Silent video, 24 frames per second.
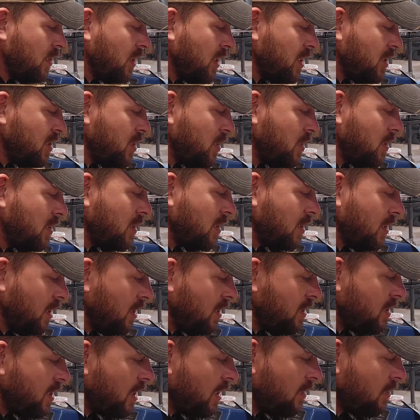This
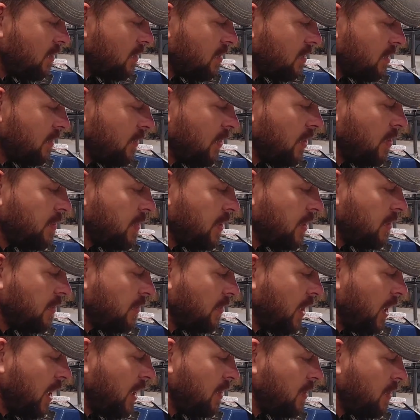from the
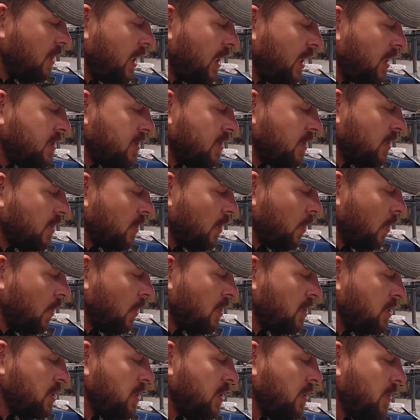factory has a little
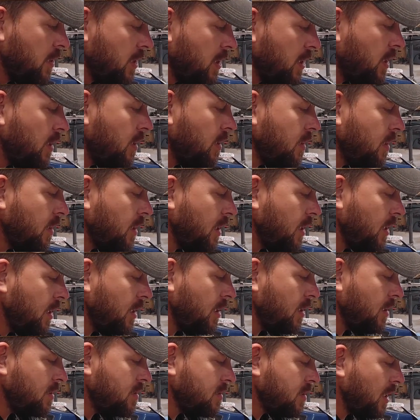horseshoe in it.
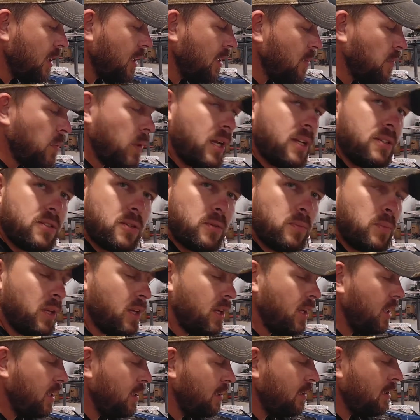And it is like a razor
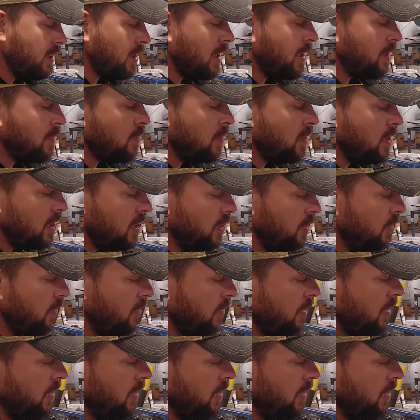blade. And when you